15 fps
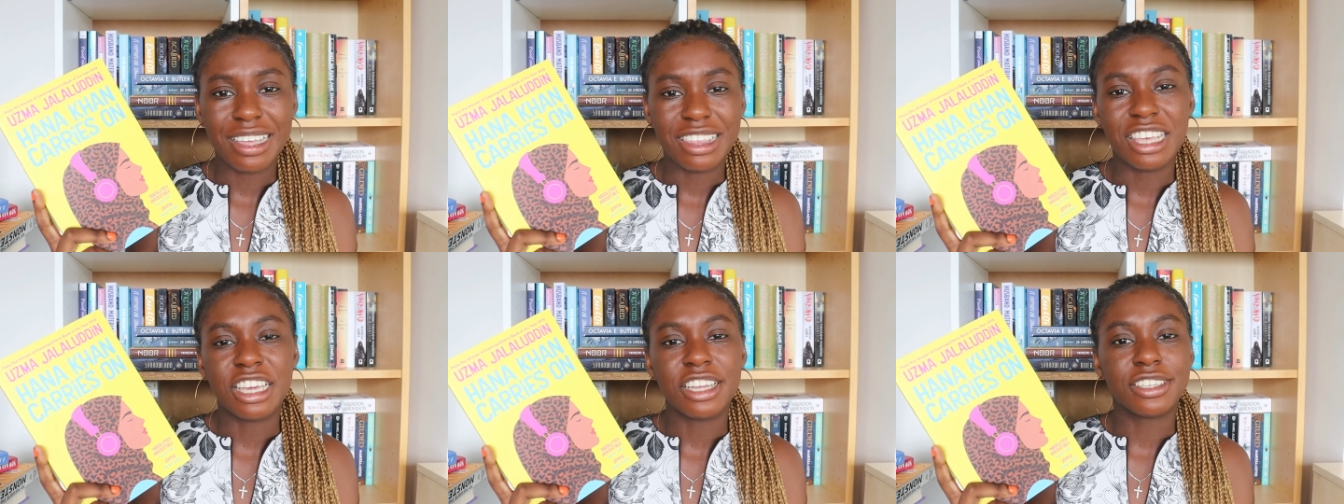
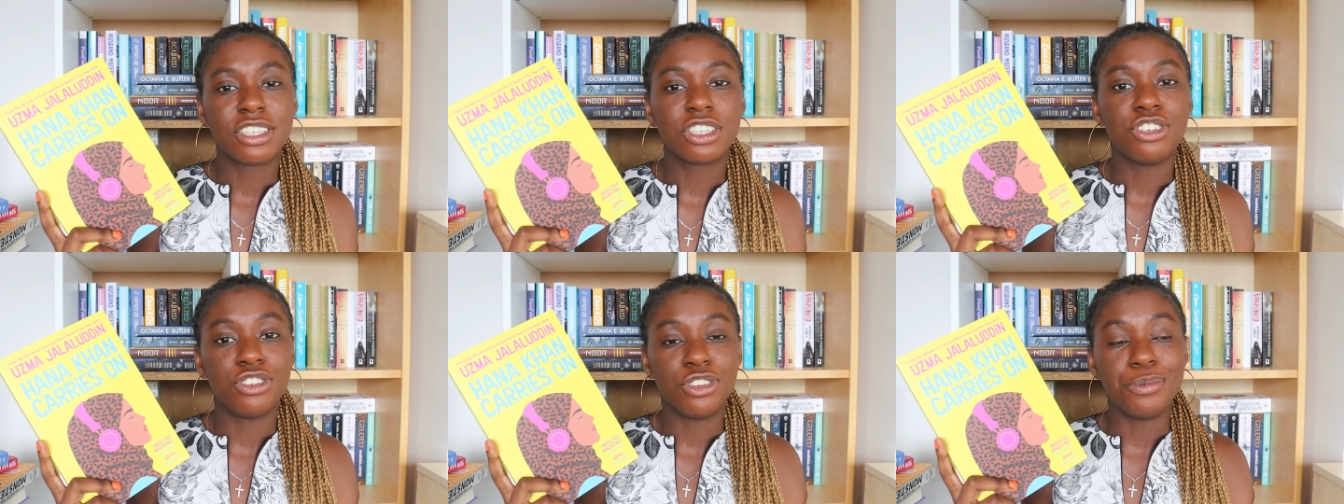I think
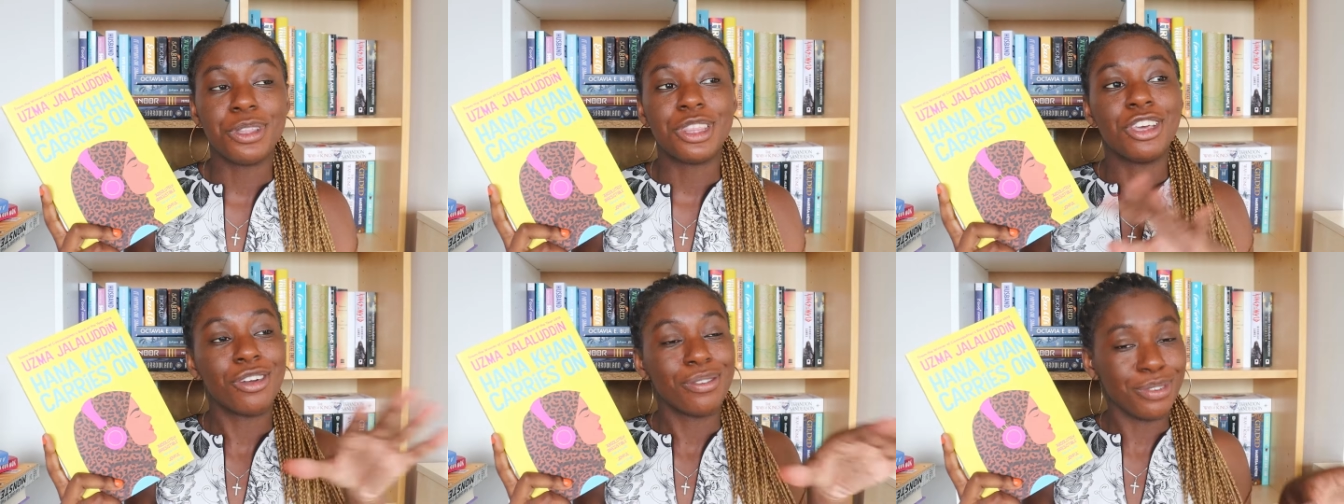it's to do
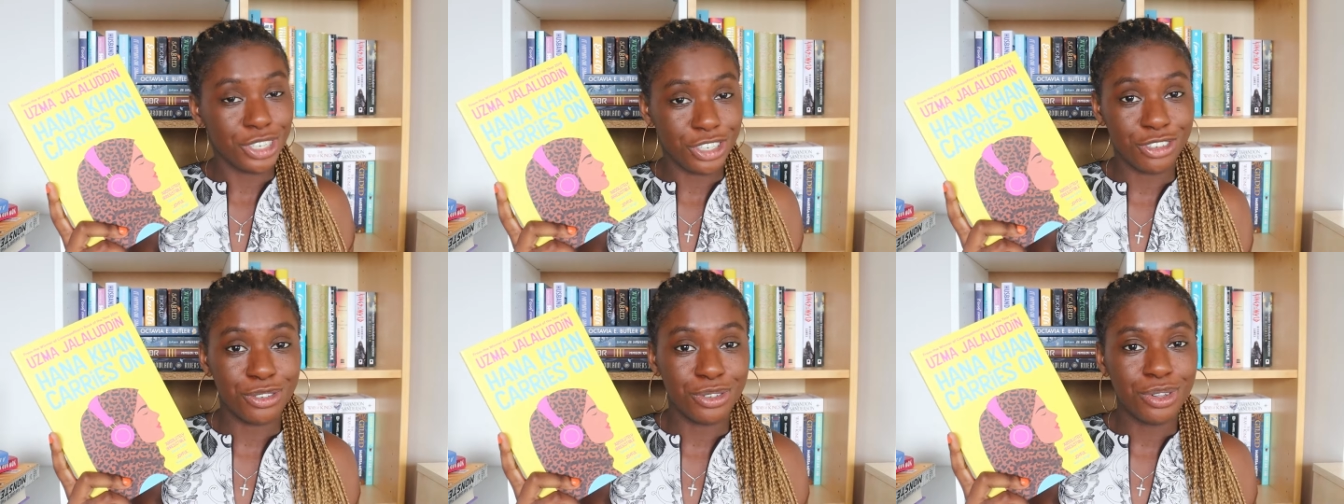with the
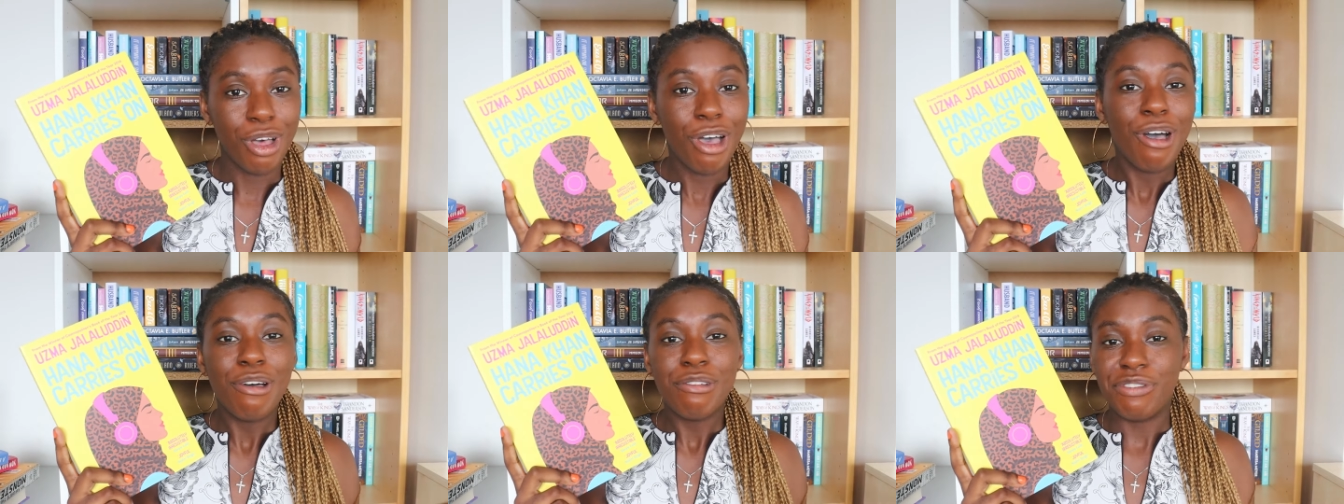original
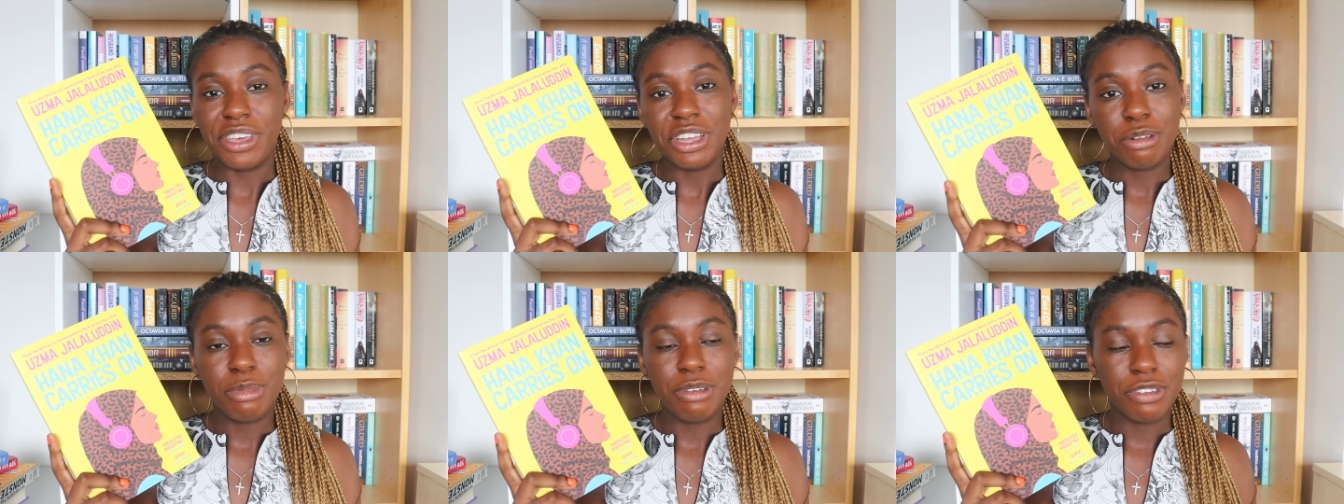
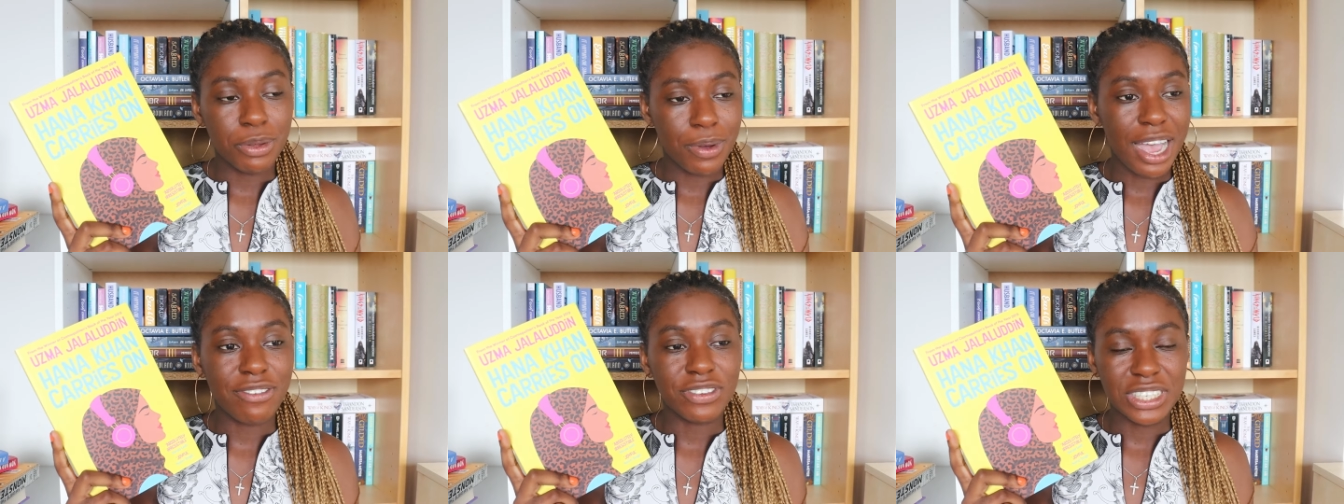film, even
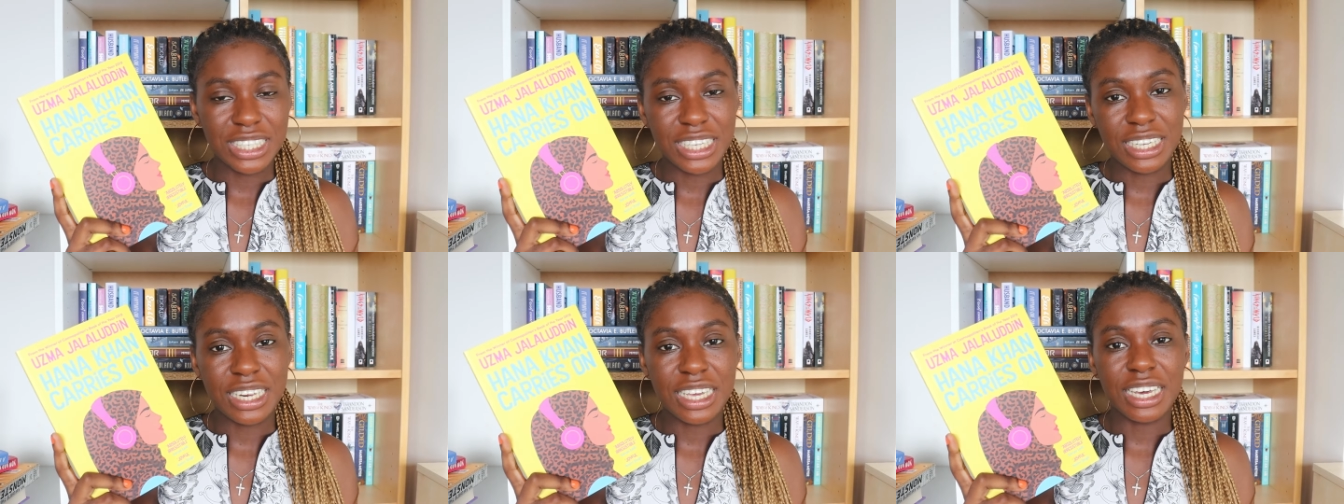though I haven't
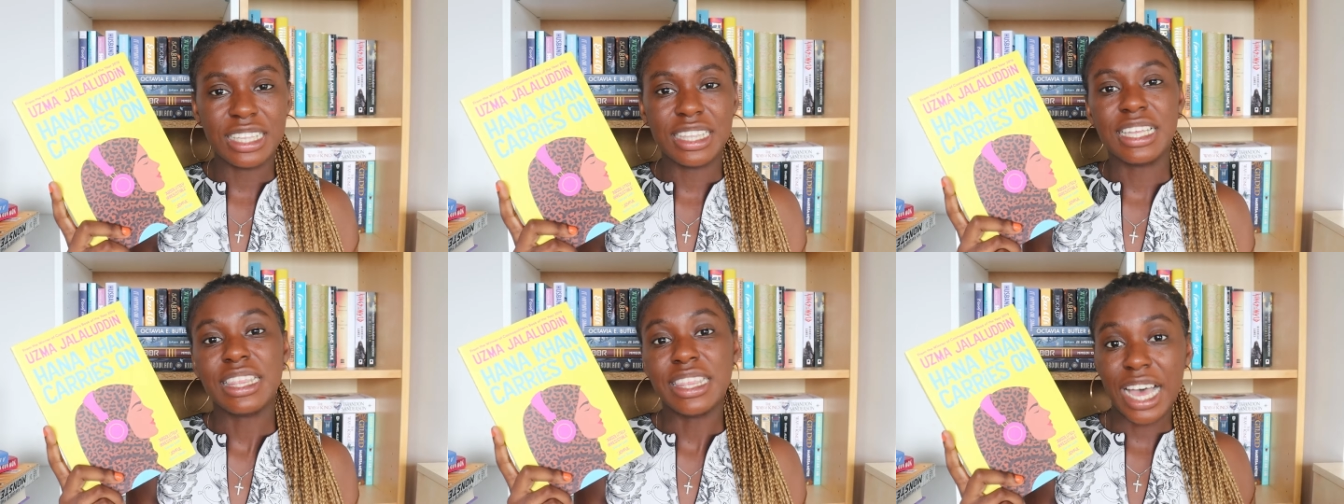seen it. I
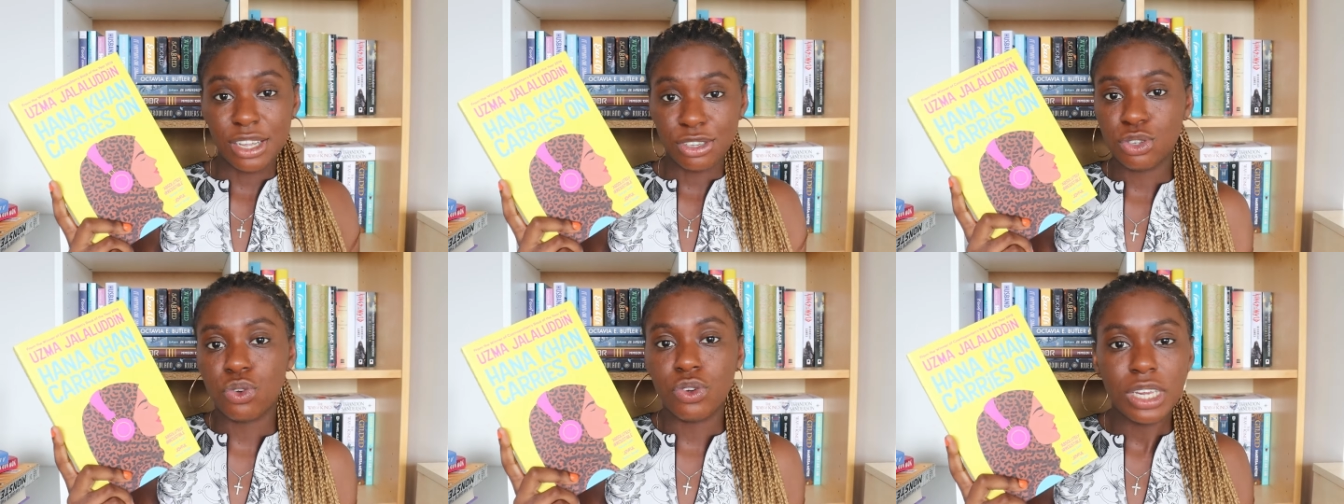think
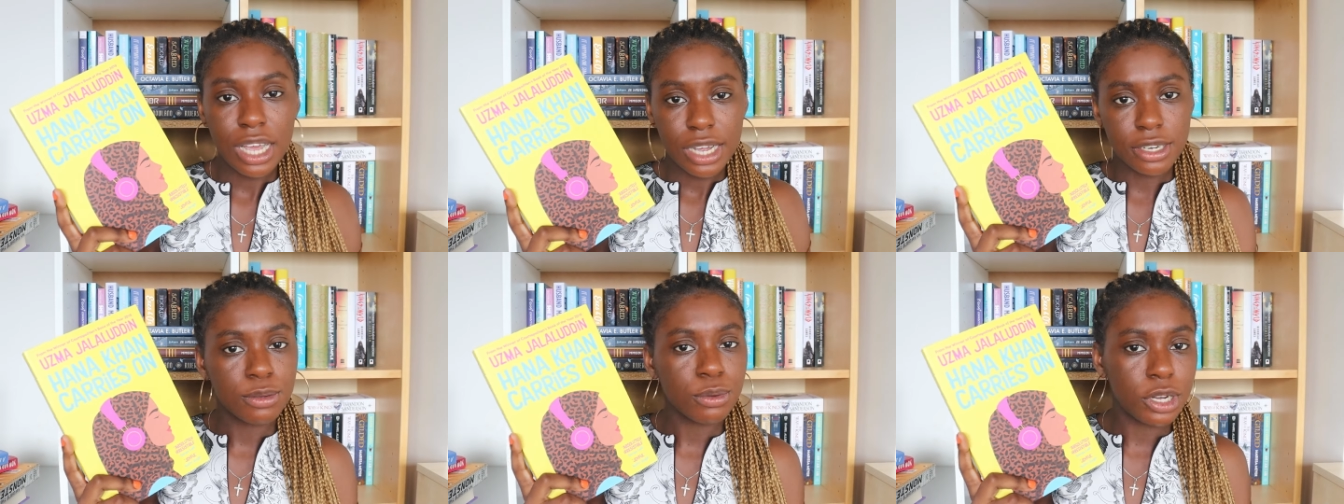that
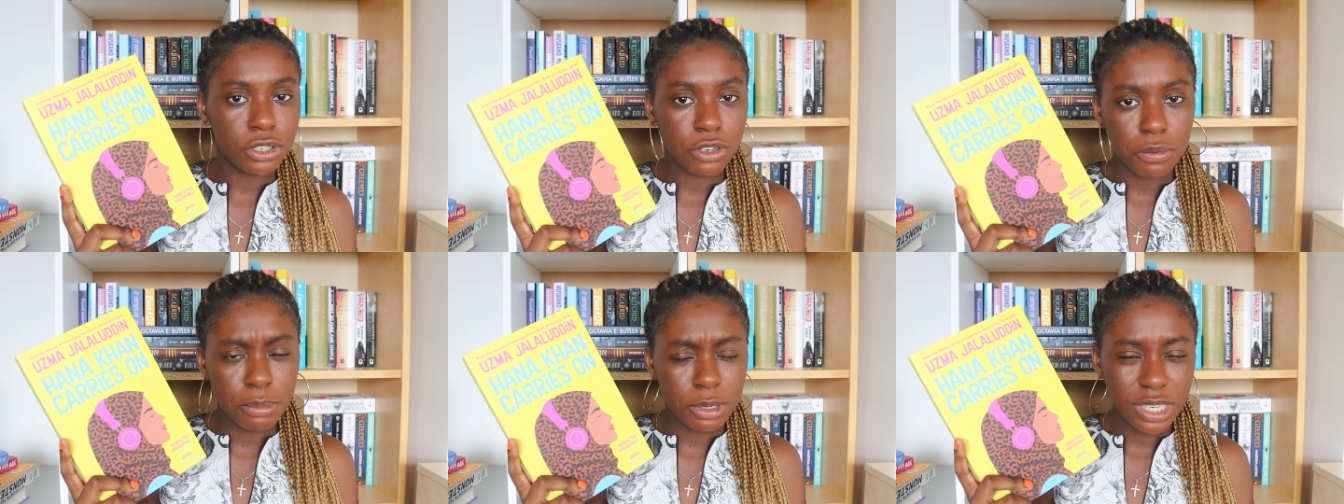storyline is what I
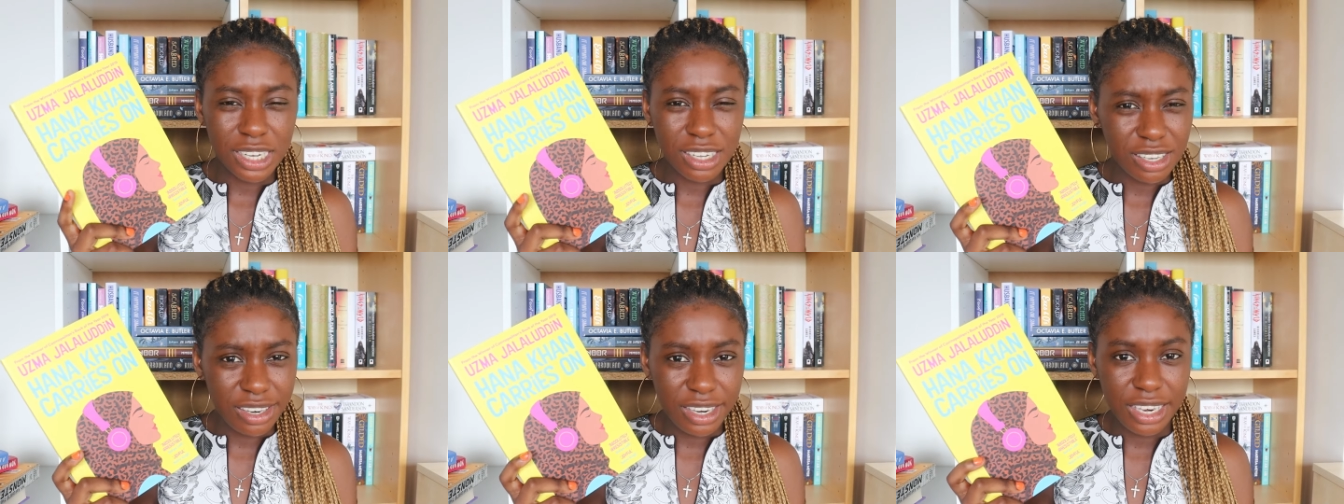don't
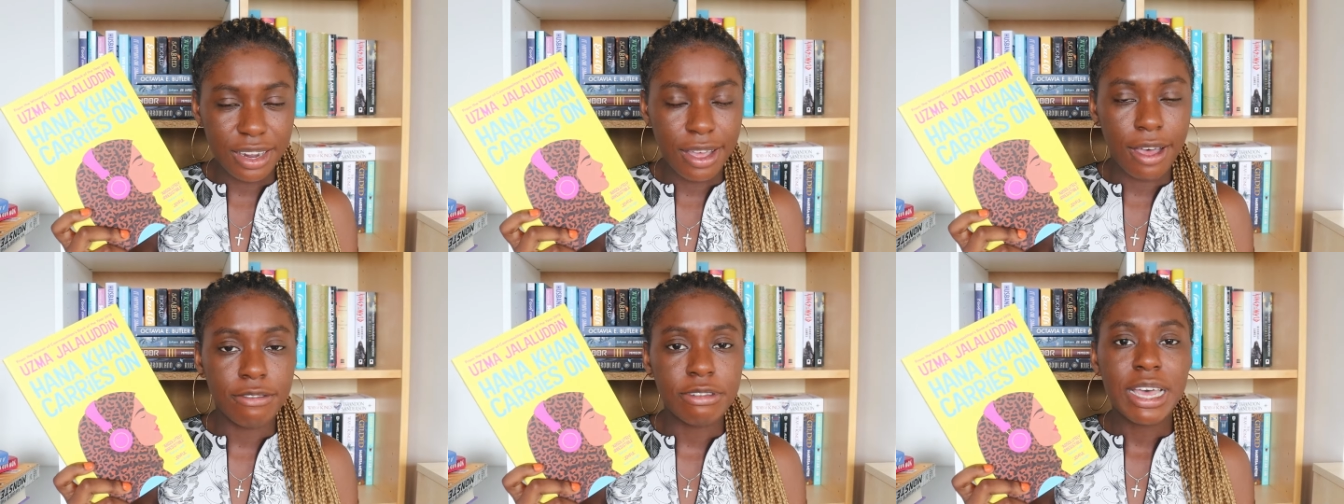particularly
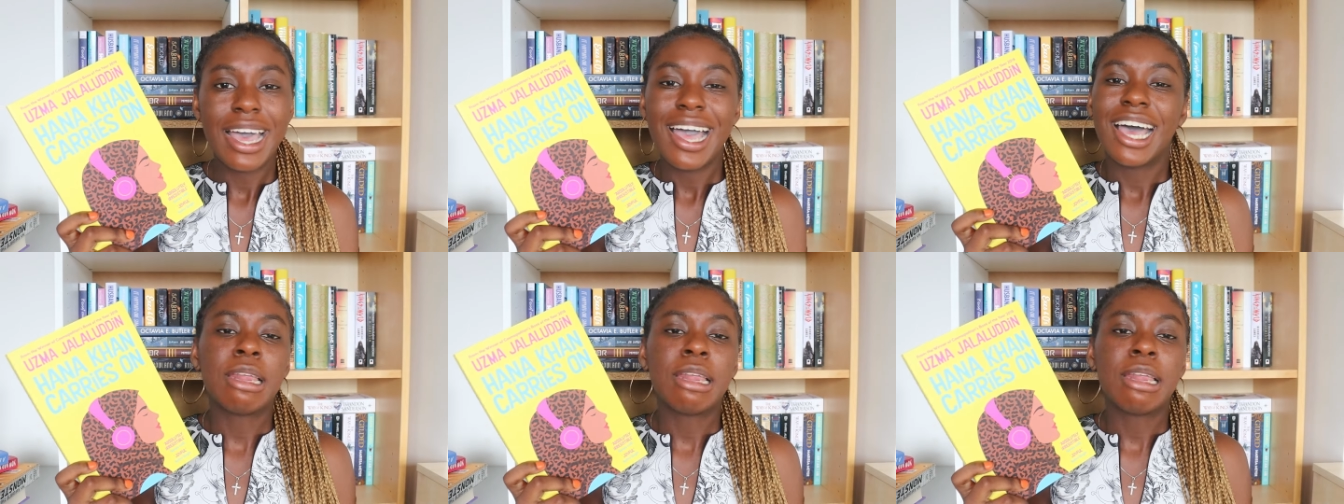love.